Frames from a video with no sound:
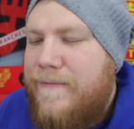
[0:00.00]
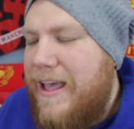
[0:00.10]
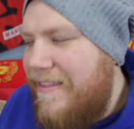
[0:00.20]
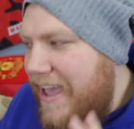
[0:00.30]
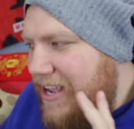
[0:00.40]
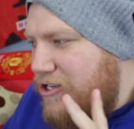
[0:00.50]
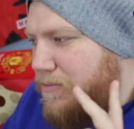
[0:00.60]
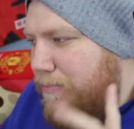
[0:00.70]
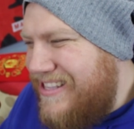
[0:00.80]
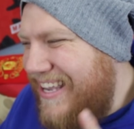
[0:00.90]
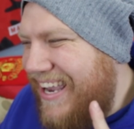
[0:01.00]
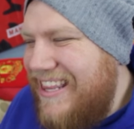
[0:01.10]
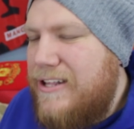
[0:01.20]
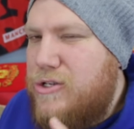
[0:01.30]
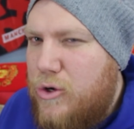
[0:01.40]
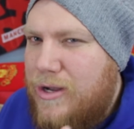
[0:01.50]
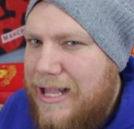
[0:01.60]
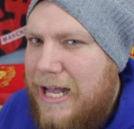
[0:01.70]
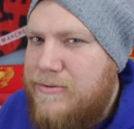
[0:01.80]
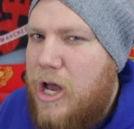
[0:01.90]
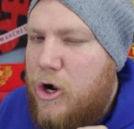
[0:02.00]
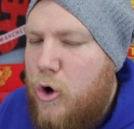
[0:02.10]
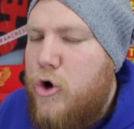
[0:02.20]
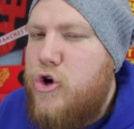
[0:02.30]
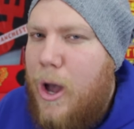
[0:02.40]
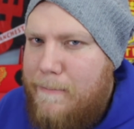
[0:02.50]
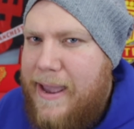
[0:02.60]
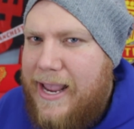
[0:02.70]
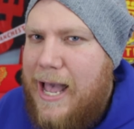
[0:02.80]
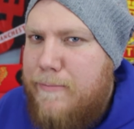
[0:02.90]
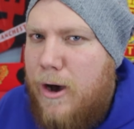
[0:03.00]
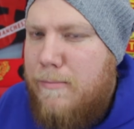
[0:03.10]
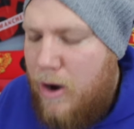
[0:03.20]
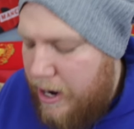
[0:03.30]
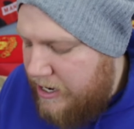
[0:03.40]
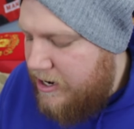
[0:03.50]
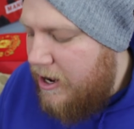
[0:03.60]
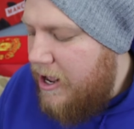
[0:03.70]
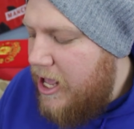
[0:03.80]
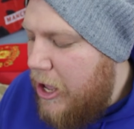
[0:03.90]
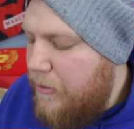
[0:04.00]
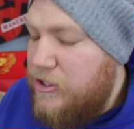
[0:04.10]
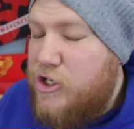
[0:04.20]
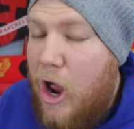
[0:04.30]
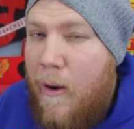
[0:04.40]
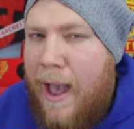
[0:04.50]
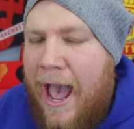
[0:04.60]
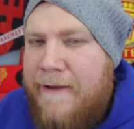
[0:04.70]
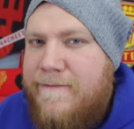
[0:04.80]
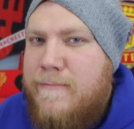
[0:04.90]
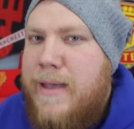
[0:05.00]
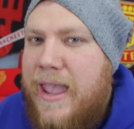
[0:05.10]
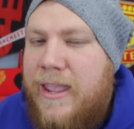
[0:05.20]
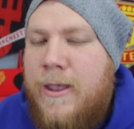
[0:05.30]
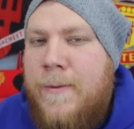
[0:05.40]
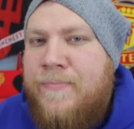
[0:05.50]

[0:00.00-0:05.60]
Now, these particular two clubs, I could not make up my mind. It was so hard for me.